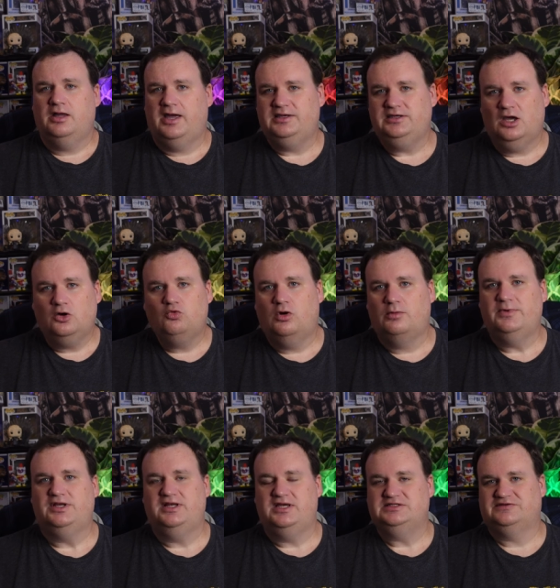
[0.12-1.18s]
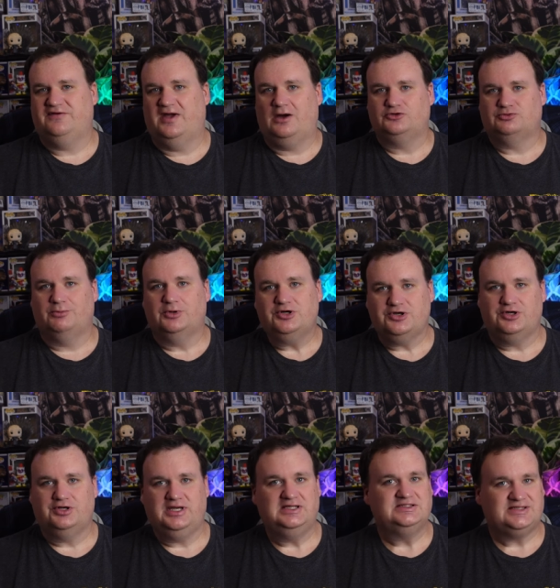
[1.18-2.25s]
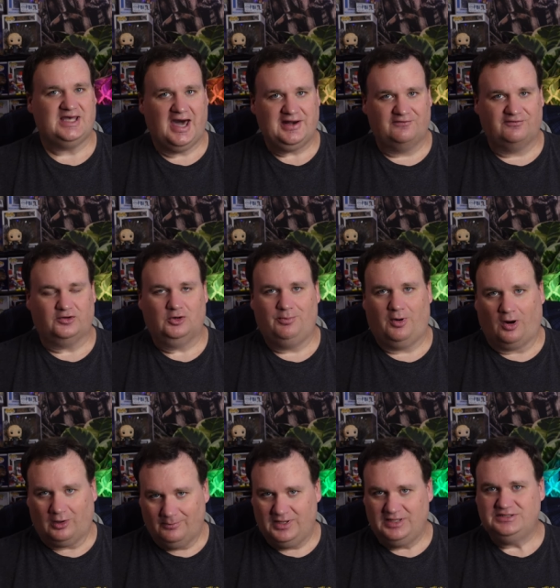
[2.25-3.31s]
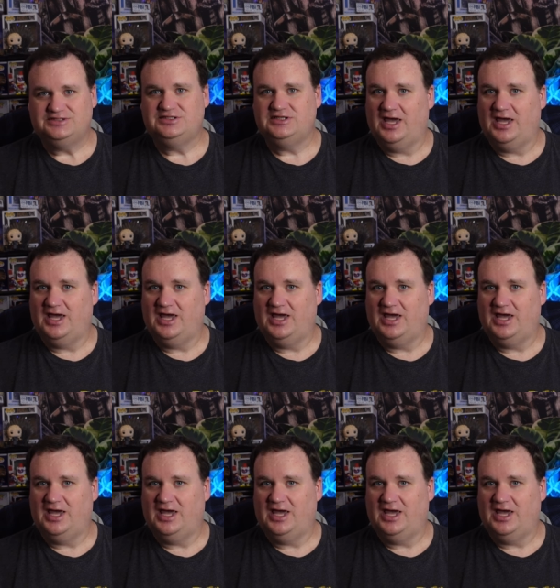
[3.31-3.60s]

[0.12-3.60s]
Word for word: A young woman is found murdered inside of her apartment,